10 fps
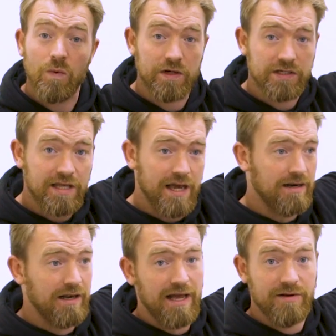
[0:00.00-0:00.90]
which
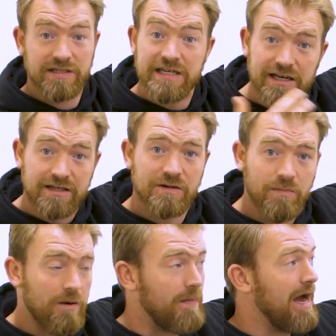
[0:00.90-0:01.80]
then allows sealant to
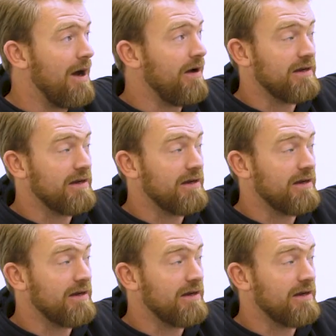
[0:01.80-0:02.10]
pop out